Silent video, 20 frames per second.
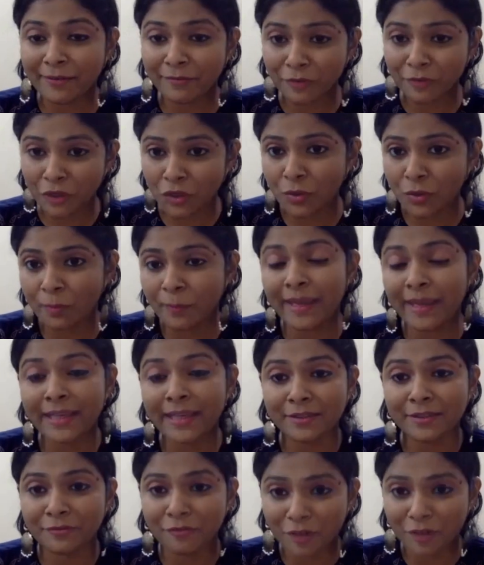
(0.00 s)
But for you
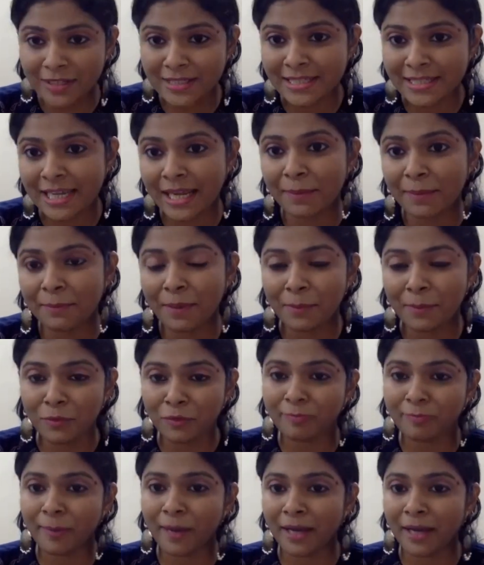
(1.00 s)
being the first time
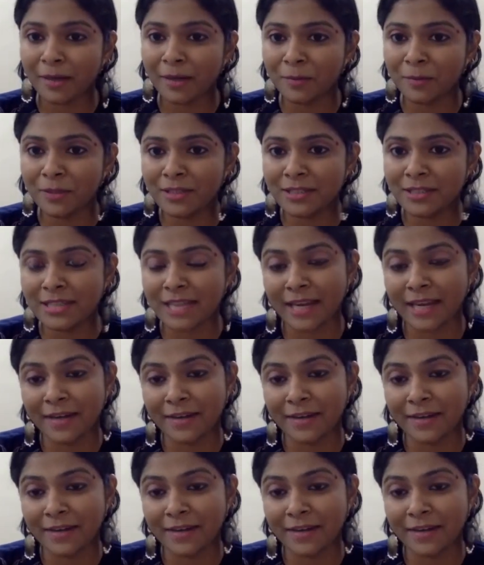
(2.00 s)
member of parliament,